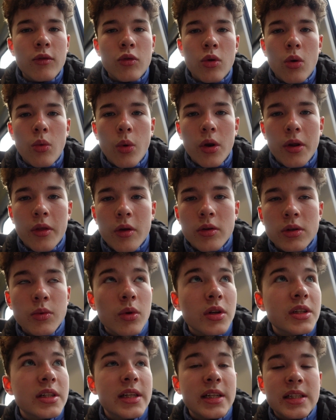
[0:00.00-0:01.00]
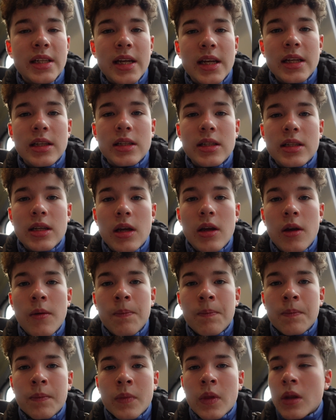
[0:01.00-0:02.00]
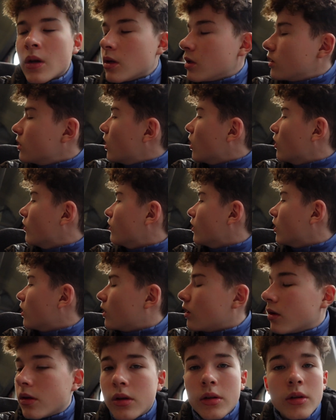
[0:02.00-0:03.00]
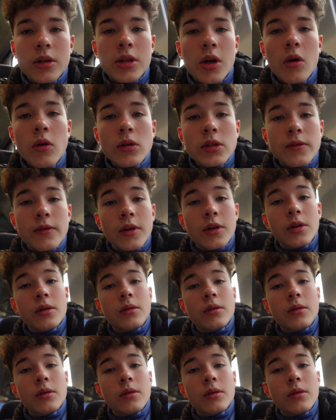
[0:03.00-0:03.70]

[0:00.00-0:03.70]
or one of those 168s over to Oxford.